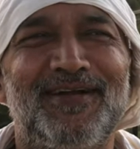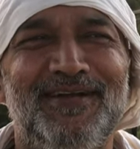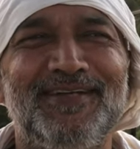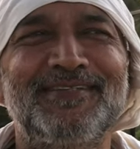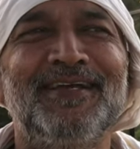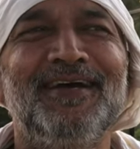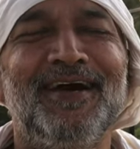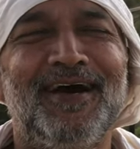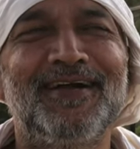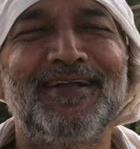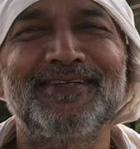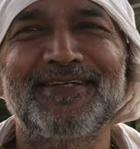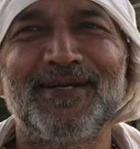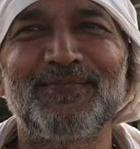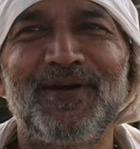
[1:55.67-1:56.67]
At least
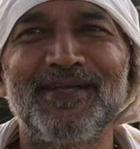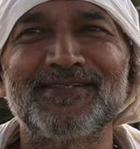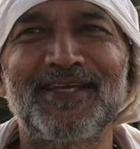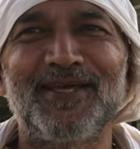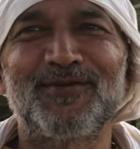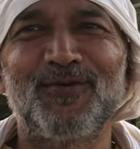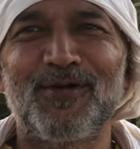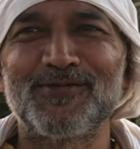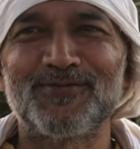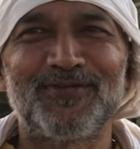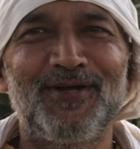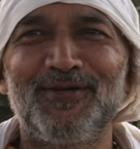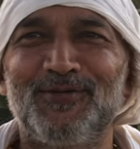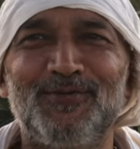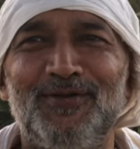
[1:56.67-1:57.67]
understand my psyche
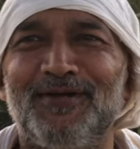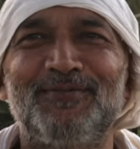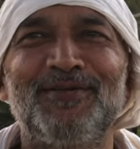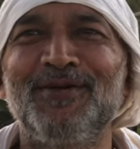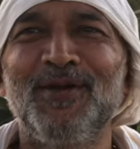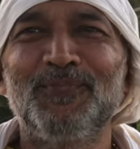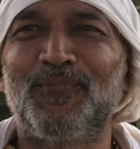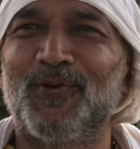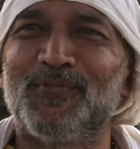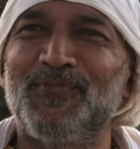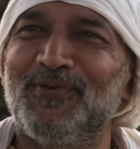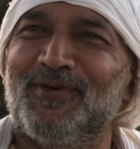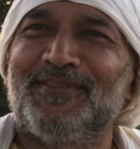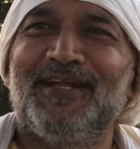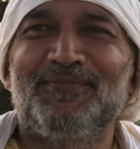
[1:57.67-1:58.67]
also. Do not put
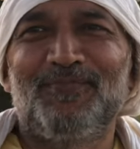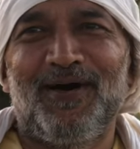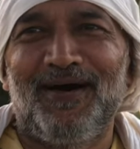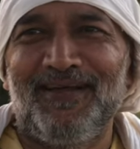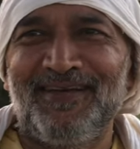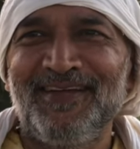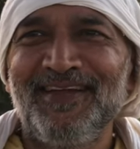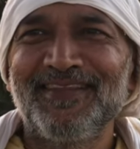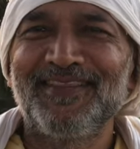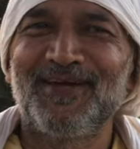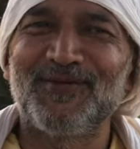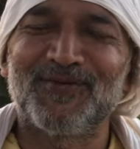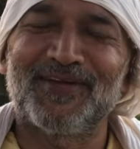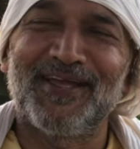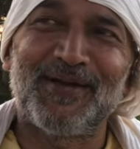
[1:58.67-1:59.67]
me on that bar. But
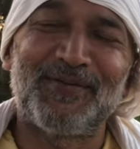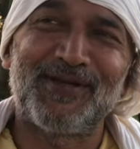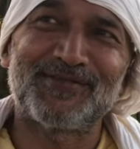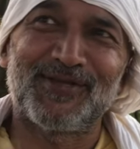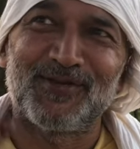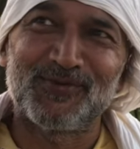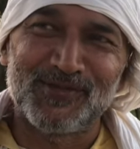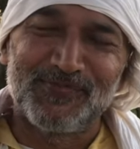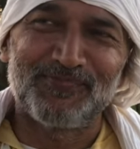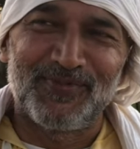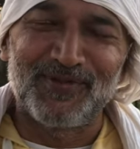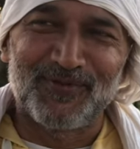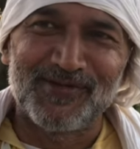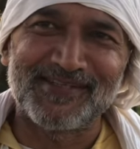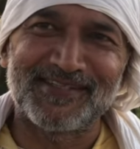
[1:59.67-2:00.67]
okay, I'm asking you
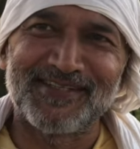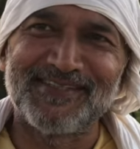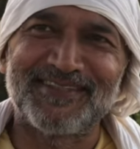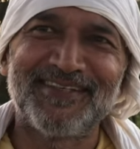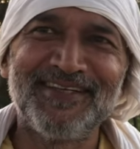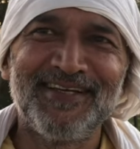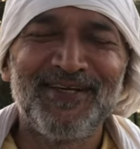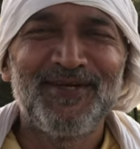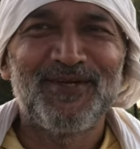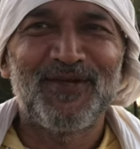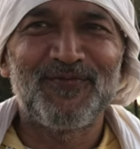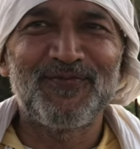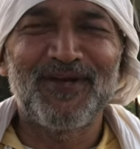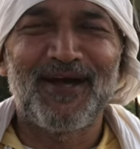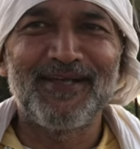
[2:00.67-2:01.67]
simple questions.
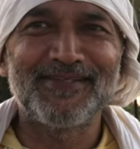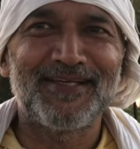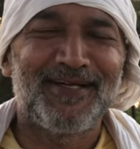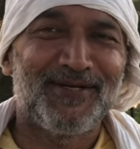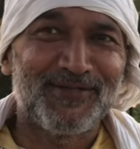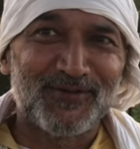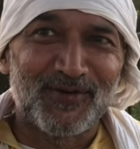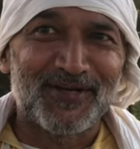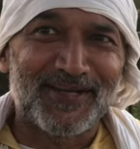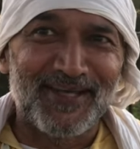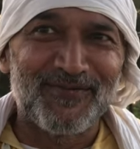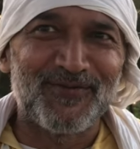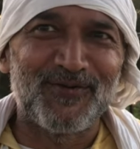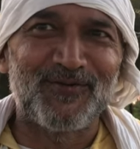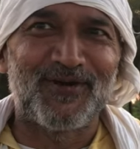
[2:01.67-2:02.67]
If you answer, it is okay. If you do